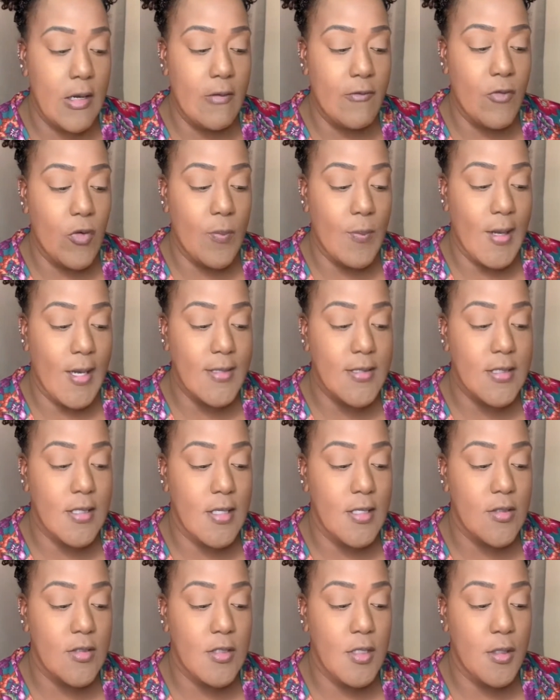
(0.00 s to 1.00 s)
for my
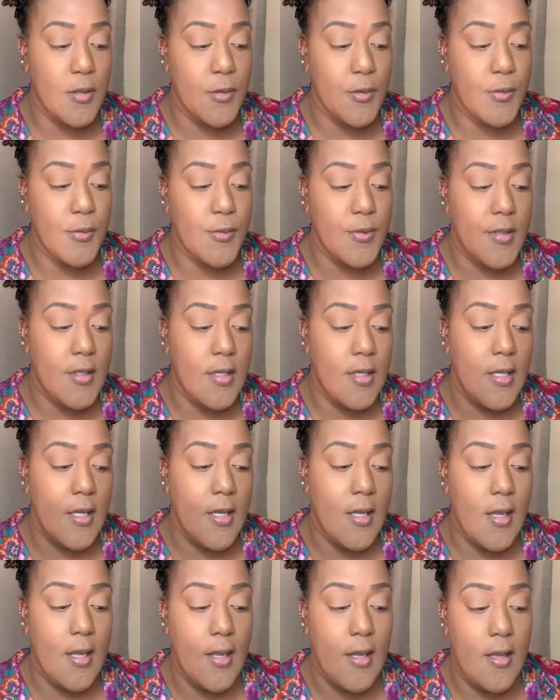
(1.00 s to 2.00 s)
skin tone,
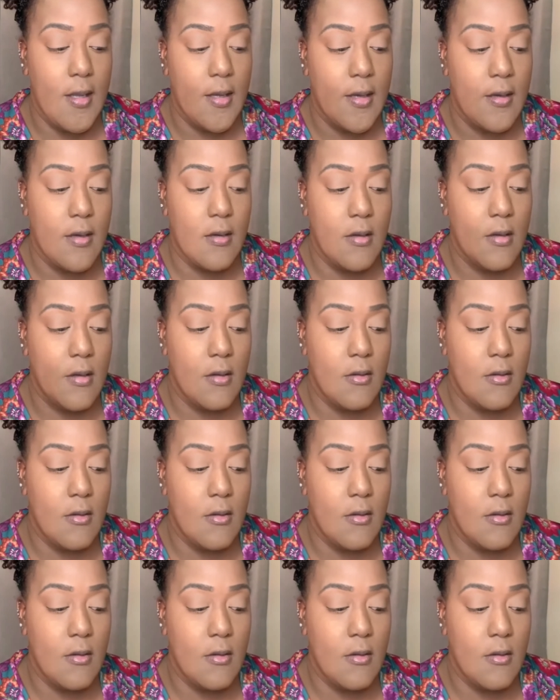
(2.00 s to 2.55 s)
and